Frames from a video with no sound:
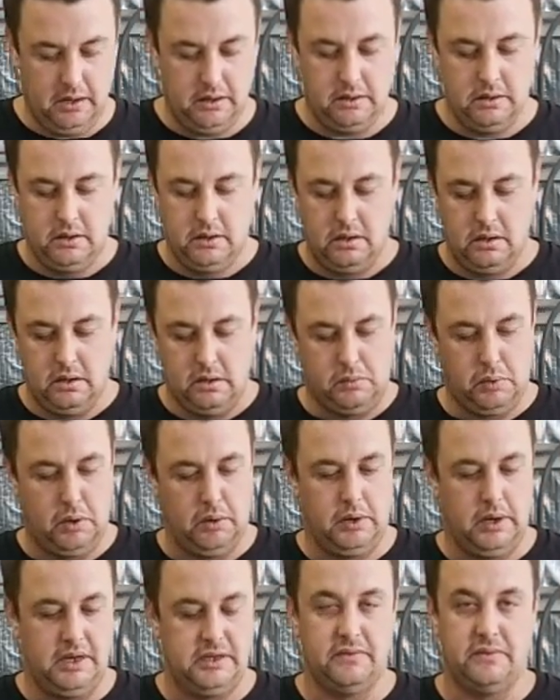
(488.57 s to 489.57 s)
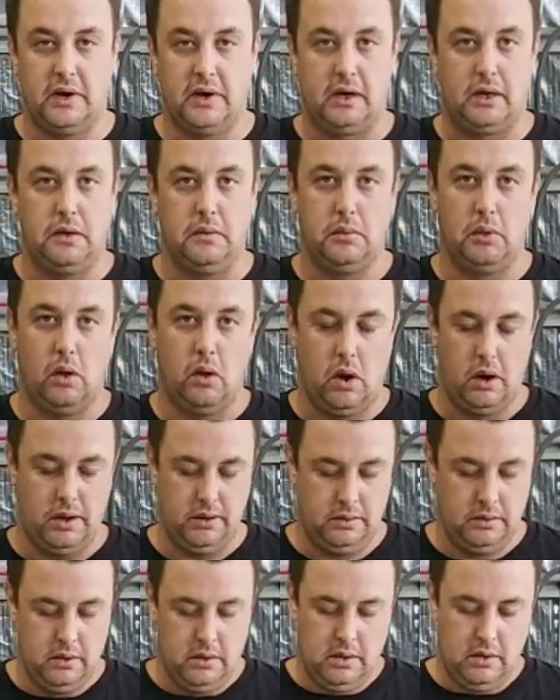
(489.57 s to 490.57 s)
You're going to need some vacuum
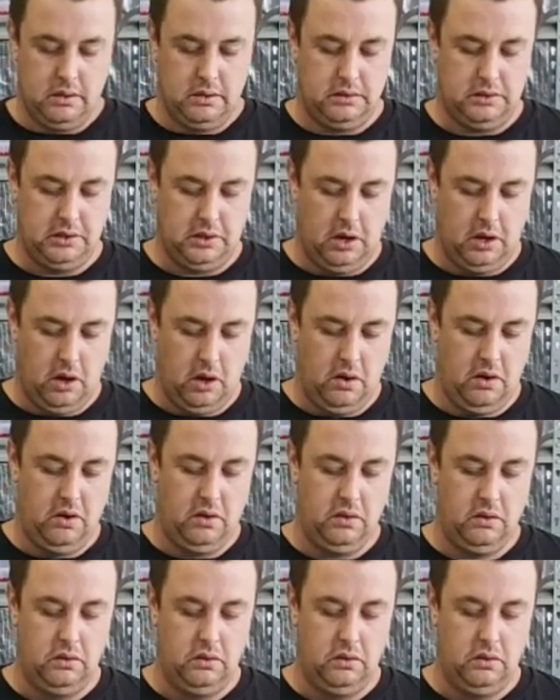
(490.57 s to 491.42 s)
line to go